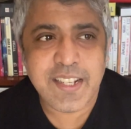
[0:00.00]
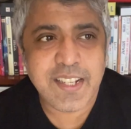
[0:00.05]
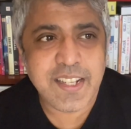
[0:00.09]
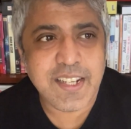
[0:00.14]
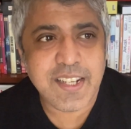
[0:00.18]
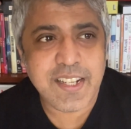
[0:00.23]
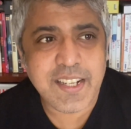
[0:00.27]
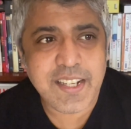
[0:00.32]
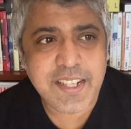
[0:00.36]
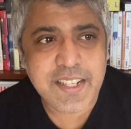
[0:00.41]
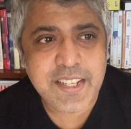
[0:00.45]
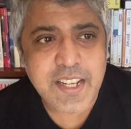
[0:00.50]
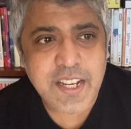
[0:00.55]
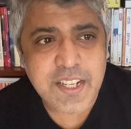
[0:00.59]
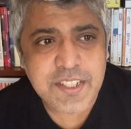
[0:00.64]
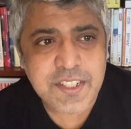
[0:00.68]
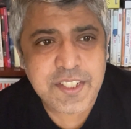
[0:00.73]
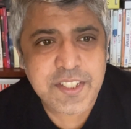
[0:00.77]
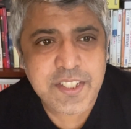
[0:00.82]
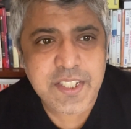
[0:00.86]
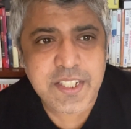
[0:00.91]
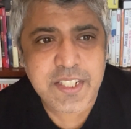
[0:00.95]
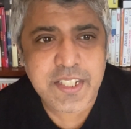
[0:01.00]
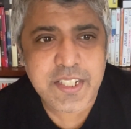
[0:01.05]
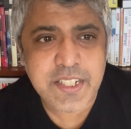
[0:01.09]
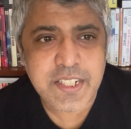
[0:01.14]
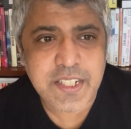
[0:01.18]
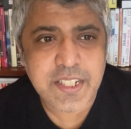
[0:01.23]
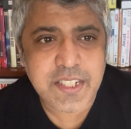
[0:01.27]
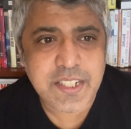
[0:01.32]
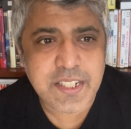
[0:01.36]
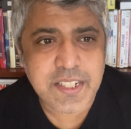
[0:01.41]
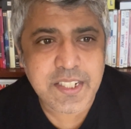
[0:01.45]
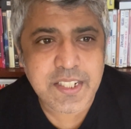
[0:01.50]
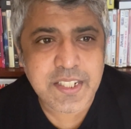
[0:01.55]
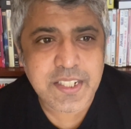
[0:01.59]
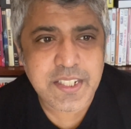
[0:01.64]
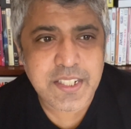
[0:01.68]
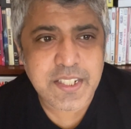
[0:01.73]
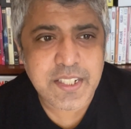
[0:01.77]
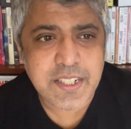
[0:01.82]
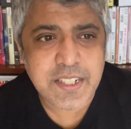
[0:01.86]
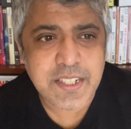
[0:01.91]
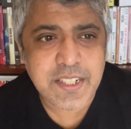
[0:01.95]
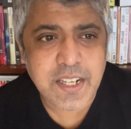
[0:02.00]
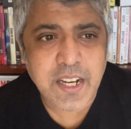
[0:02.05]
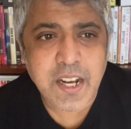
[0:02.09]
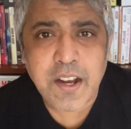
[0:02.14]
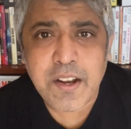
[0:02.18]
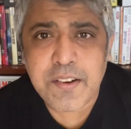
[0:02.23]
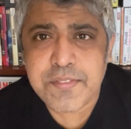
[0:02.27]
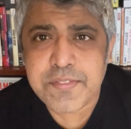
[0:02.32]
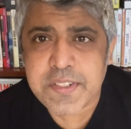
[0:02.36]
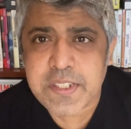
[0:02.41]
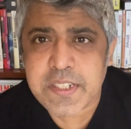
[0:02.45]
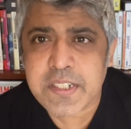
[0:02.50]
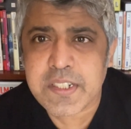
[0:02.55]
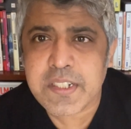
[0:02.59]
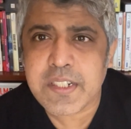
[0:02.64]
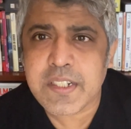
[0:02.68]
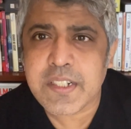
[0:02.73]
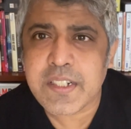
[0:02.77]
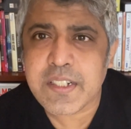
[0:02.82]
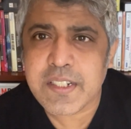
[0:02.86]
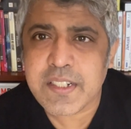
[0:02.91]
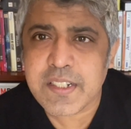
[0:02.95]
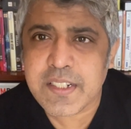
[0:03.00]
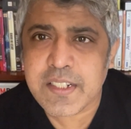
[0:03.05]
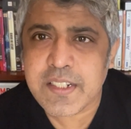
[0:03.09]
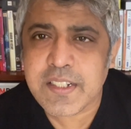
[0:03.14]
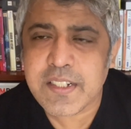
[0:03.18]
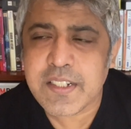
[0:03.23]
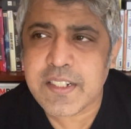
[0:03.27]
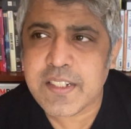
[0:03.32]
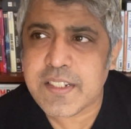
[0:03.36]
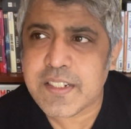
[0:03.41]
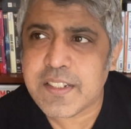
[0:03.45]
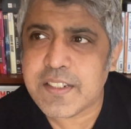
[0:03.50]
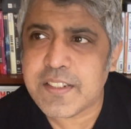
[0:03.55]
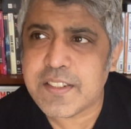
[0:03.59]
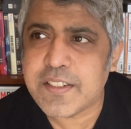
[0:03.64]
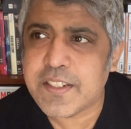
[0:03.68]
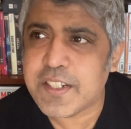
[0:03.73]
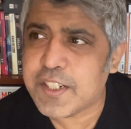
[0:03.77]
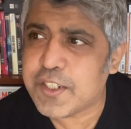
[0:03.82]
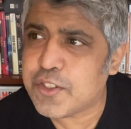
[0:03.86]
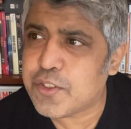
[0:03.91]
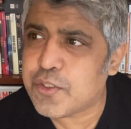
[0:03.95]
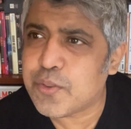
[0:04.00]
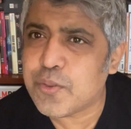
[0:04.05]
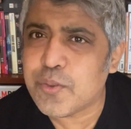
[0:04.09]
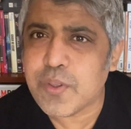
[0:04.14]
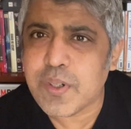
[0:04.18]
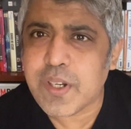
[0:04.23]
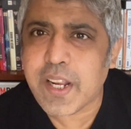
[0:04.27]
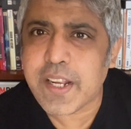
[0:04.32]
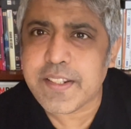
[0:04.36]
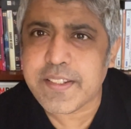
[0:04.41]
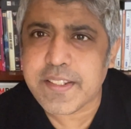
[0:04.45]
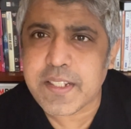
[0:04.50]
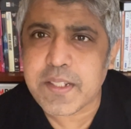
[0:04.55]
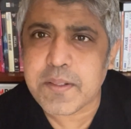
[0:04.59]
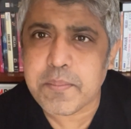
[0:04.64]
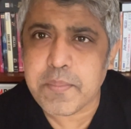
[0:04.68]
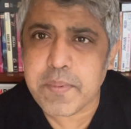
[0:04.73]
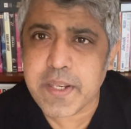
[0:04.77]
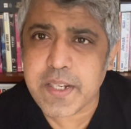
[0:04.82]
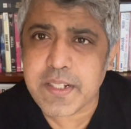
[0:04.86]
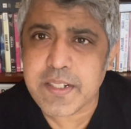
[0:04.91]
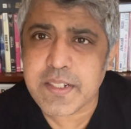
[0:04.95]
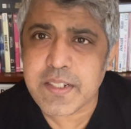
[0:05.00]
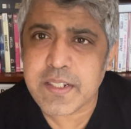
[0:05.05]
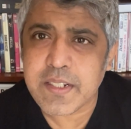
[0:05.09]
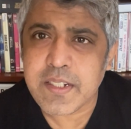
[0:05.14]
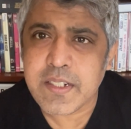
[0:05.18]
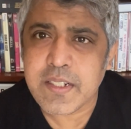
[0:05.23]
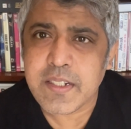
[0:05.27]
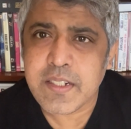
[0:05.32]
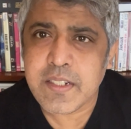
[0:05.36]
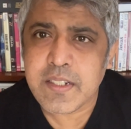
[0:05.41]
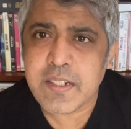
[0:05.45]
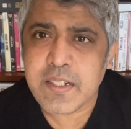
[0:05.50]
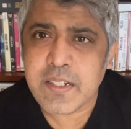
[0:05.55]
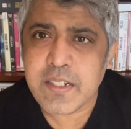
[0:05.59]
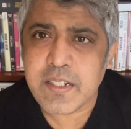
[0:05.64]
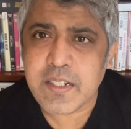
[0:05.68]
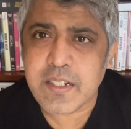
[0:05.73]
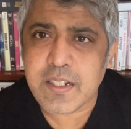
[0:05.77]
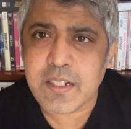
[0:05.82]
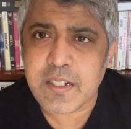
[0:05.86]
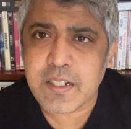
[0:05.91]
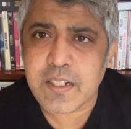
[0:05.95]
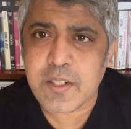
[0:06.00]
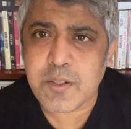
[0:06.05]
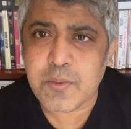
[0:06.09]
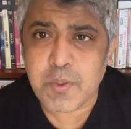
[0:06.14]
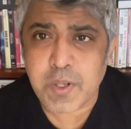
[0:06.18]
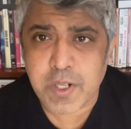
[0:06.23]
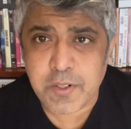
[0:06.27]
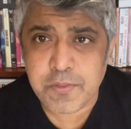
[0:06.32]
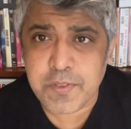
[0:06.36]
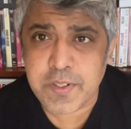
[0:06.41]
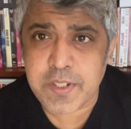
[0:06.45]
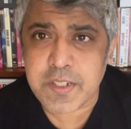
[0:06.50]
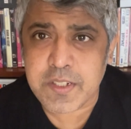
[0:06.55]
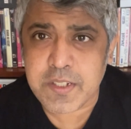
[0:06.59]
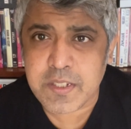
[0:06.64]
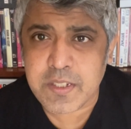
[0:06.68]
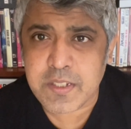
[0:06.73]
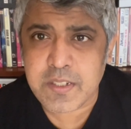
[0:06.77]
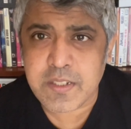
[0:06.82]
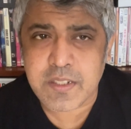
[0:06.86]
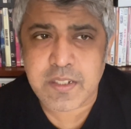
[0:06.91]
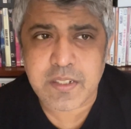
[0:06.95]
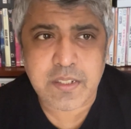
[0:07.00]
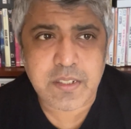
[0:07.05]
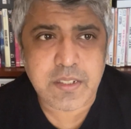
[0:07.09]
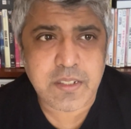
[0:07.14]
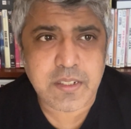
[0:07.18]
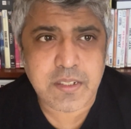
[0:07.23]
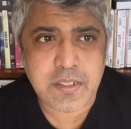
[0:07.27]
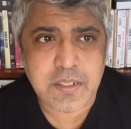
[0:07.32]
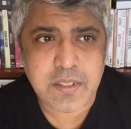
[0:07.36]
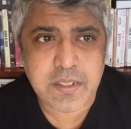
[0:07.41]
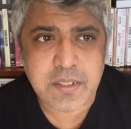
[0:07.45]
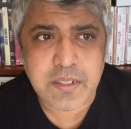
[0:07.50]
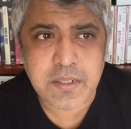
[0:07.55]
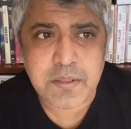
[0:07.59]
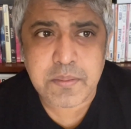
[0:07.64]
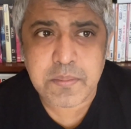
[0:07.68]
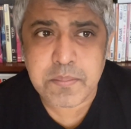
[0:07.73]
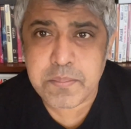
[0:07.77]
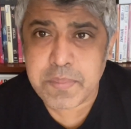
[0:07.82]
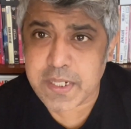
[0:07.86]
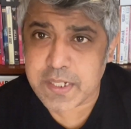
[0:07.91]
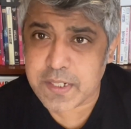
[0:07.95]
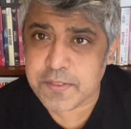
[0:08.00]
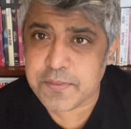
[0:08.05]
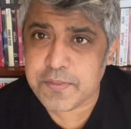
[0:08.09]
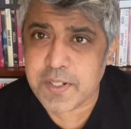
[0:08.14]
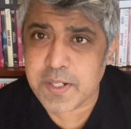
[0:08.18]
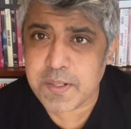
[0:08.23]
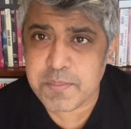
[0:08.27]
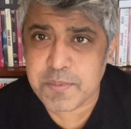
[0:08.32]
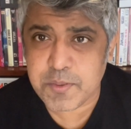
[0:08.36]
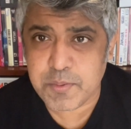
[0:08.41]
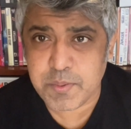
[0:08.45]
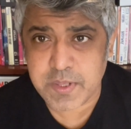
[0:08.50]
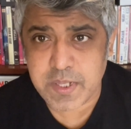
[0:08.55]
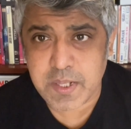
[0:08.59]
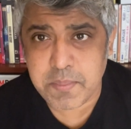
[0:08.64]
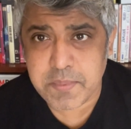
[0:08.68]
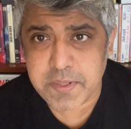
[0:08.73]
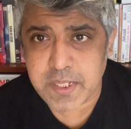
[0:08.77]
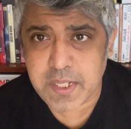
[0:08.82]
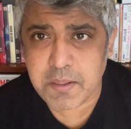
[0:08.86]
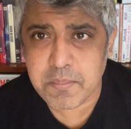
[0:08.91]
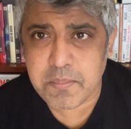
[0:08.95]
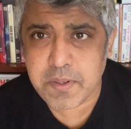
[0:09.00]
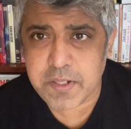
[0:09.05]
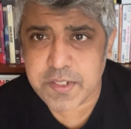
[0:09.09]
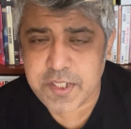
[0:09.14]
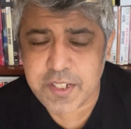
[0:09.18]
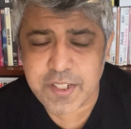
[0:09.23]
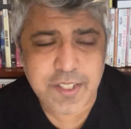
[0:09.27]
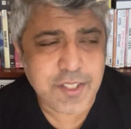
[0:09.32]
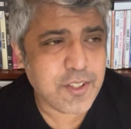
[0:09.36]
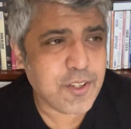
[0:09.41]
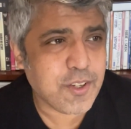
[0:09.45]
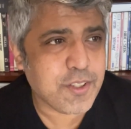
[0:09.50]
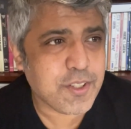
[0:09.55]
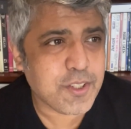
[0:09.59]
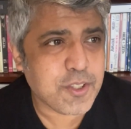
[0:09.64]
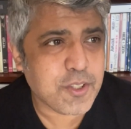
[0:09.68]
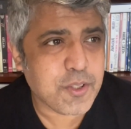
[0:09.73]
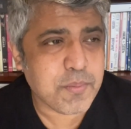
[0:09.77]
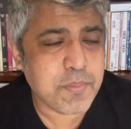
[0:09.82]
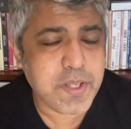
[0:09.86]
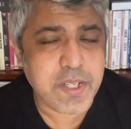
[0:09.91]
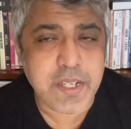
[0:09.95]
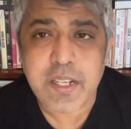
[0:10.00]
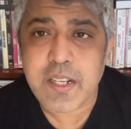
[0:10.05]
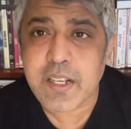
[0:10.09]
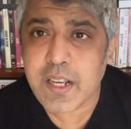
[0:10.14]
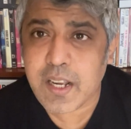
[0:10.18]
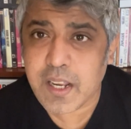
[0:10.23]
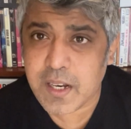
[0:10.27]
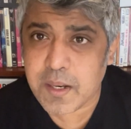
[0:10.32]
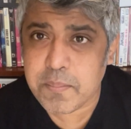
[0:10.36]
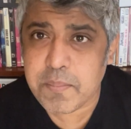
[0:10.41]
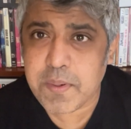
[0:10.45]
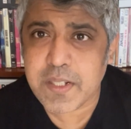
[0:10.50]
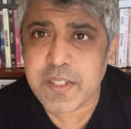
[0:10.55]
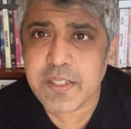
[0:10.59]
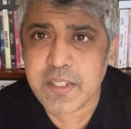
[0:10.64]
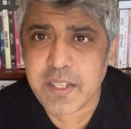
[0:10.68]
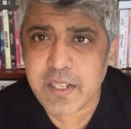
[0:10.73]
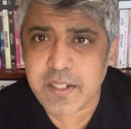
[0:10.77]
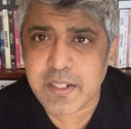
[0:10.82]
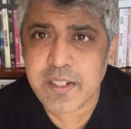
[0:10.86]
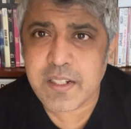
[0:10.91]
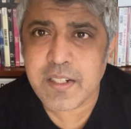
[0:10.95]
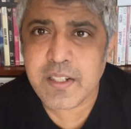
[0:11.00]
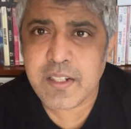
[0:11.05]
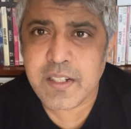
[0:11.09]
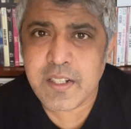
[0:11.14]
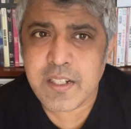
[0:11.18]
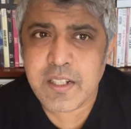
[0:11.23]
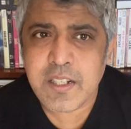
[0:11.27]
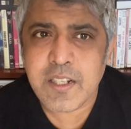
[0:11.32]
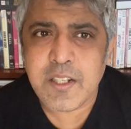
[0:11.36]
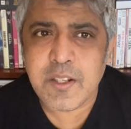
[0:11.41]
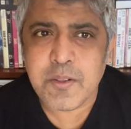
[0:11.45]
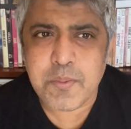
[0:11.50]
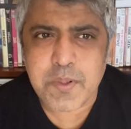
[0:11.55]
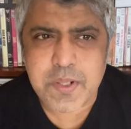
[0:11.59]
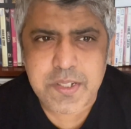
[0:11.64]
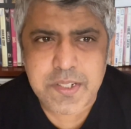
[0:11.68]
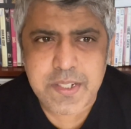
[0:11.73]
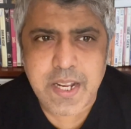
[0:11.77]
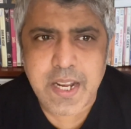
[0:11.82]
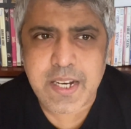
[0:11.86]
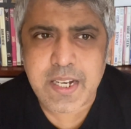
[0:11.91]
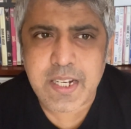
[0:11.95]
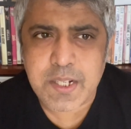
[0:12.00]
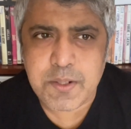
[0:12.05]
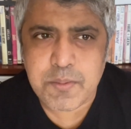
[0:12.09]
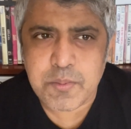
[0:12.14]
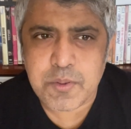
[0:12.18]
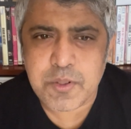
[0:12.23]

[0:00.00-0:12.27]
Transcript: Yashji, after Trishul, I think made one of his better films with Amitabh Bachchan, according to me, Kala Patthar, which sadly